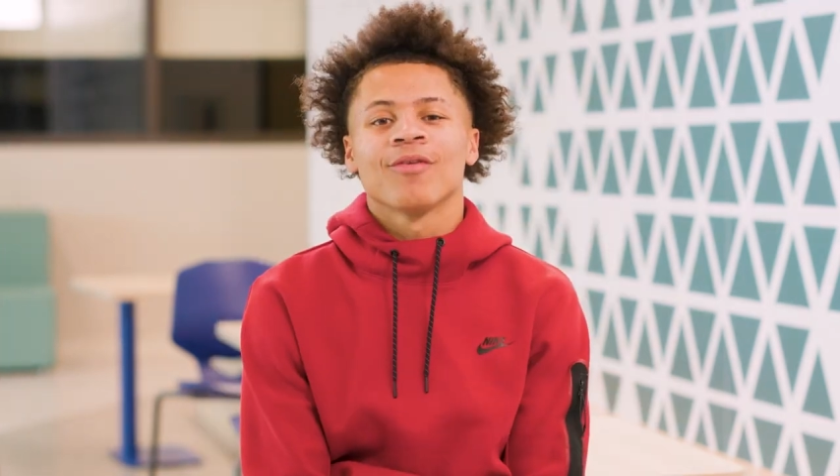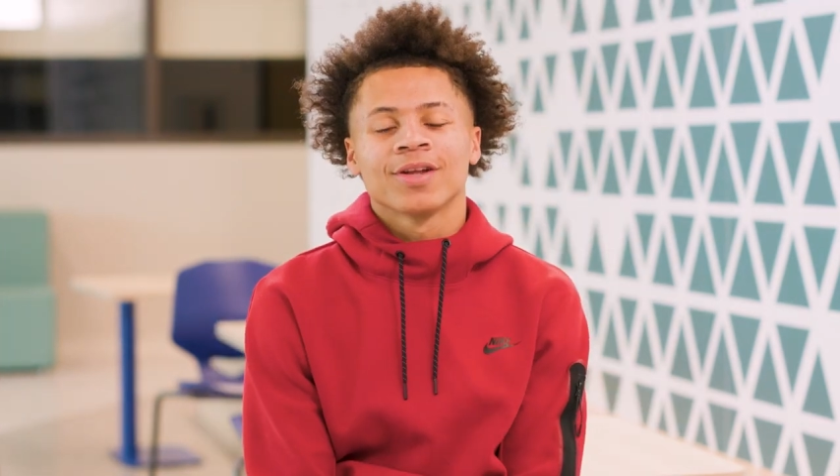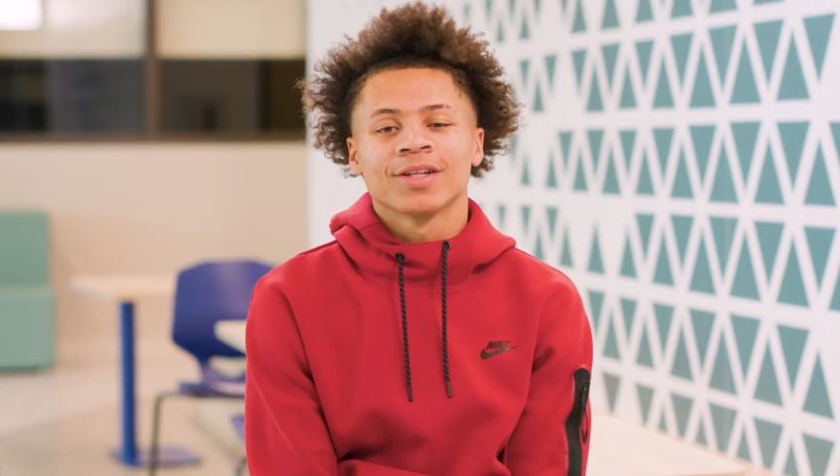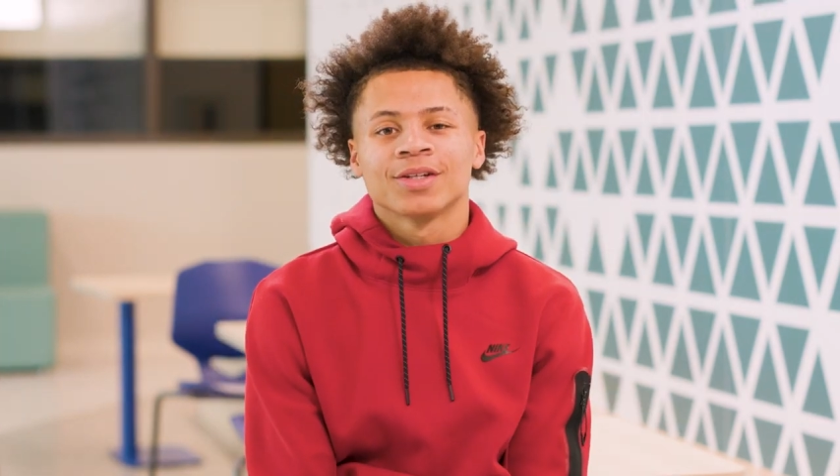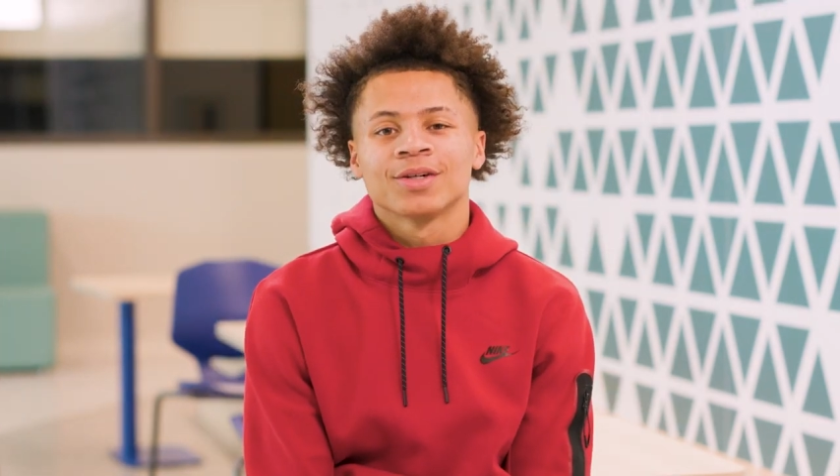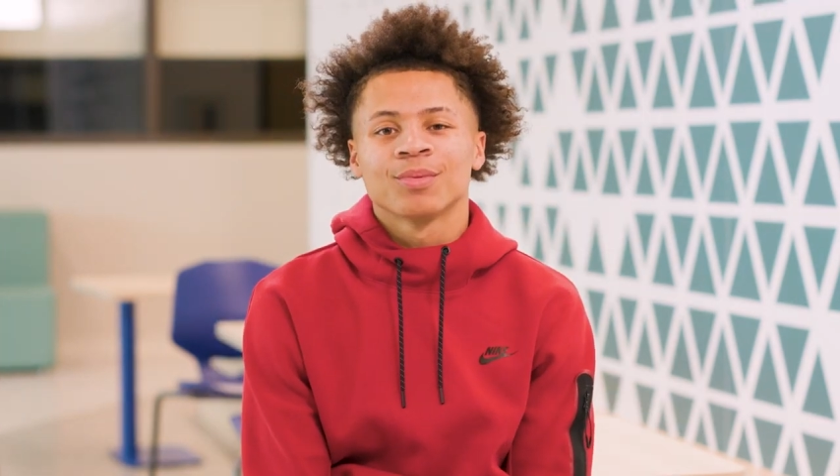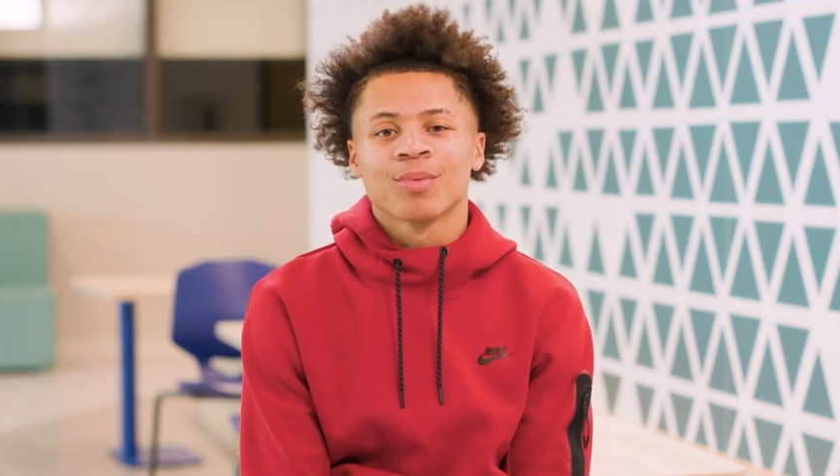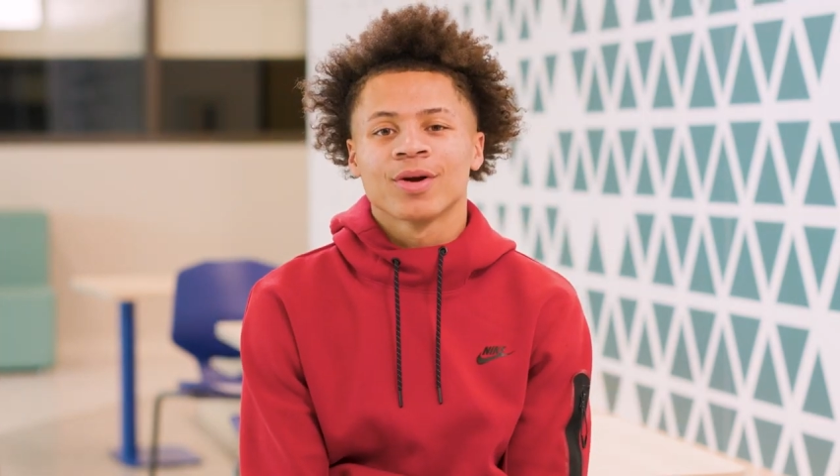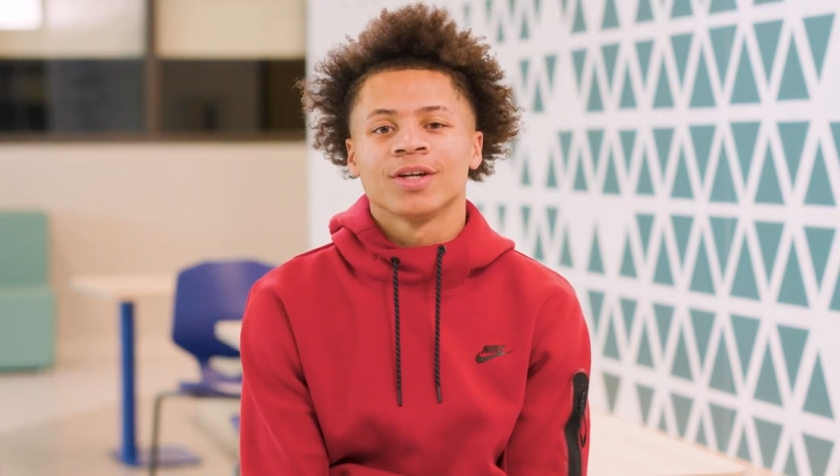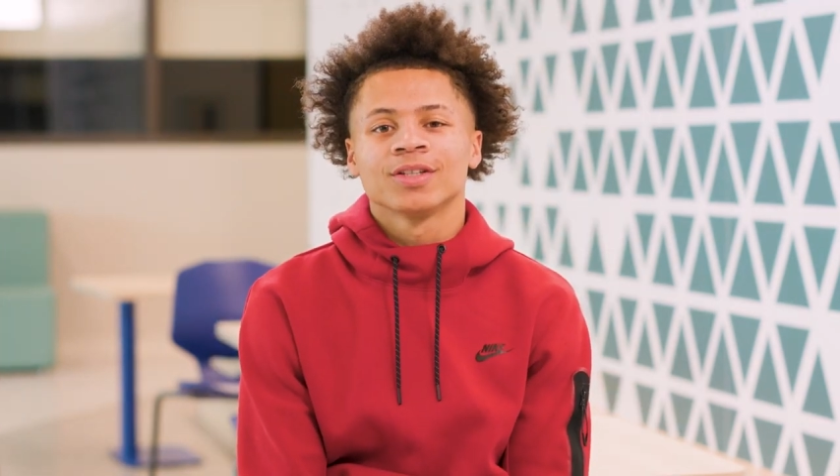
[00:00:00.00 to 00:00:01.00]
I would like to
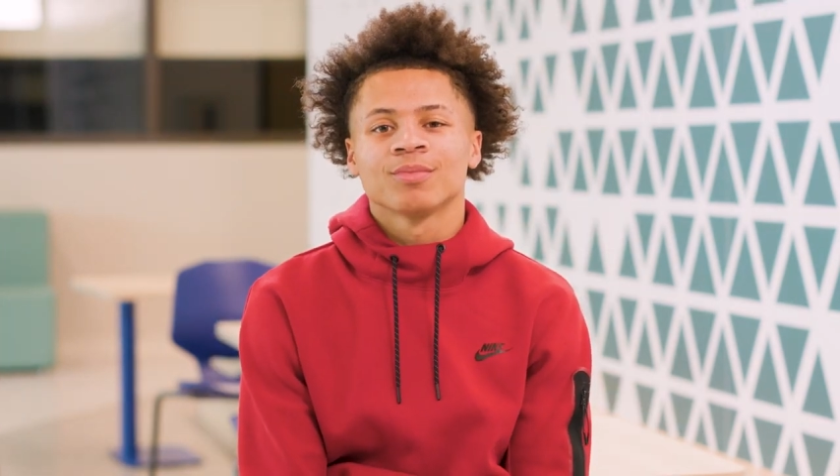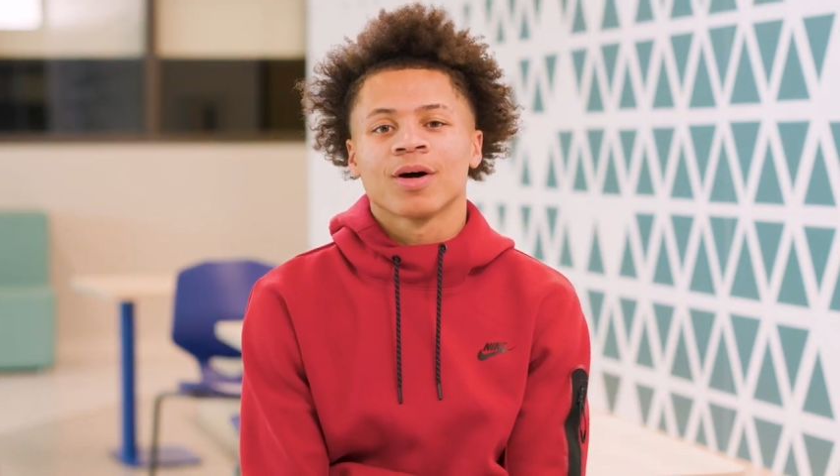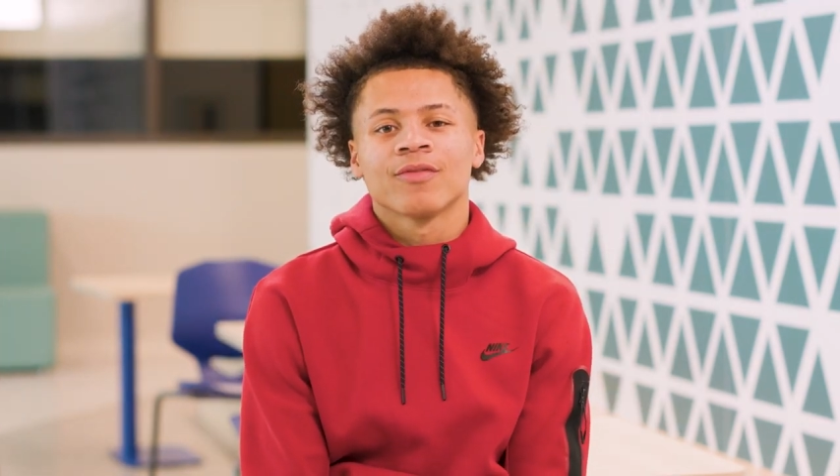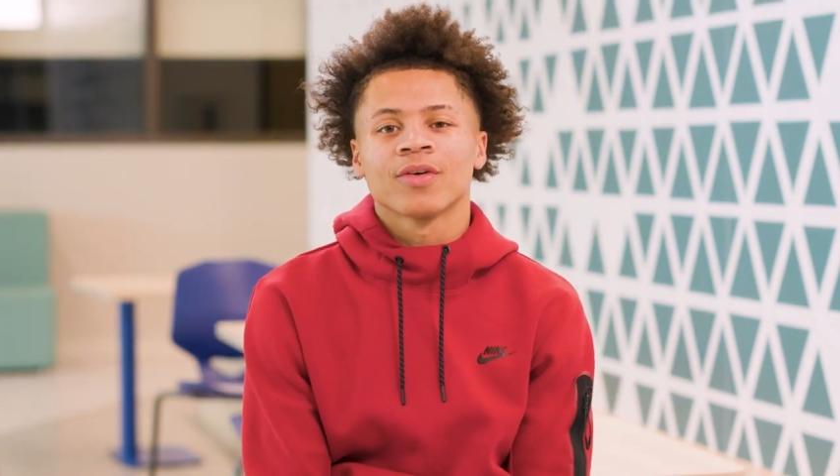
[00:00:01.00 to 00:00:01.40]
praise my